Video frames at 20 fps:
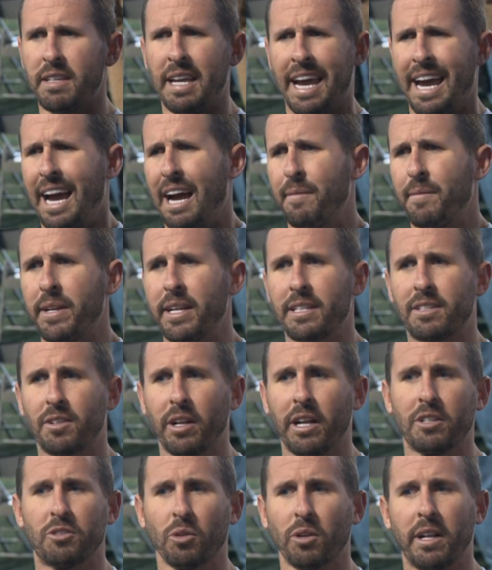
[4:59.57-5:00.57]

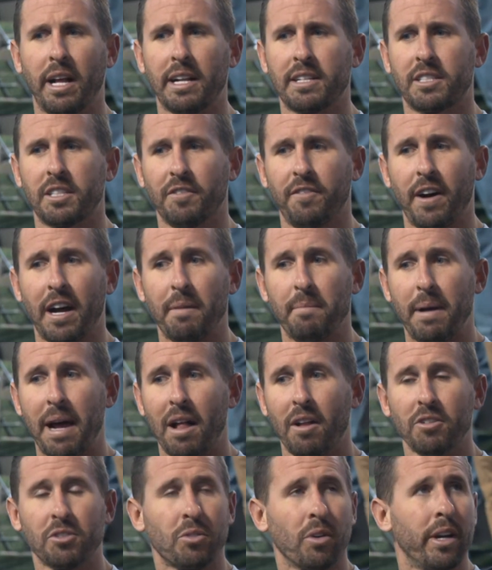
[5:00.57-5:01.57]
That's the fine
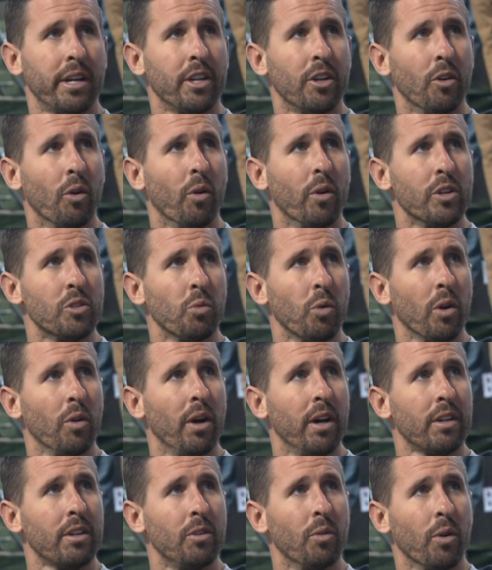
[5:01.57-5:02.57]
balance, right? You always want
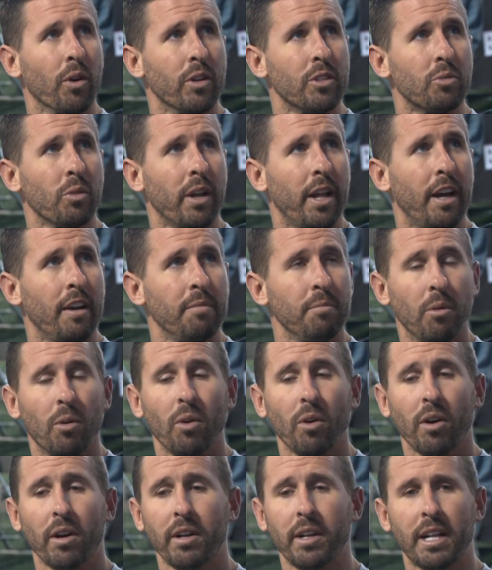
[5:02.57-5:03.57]
to have
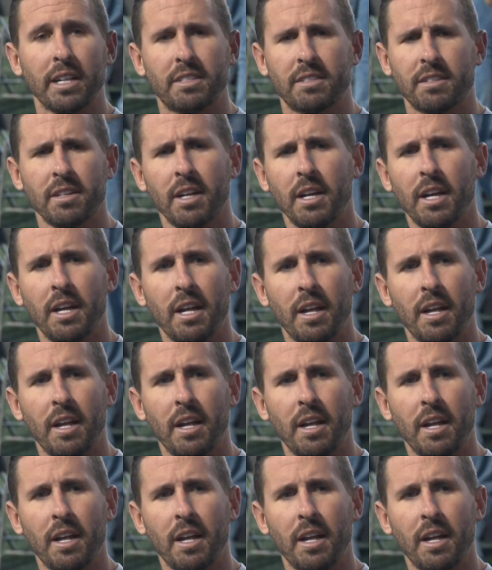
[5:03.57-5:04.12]
more, and that's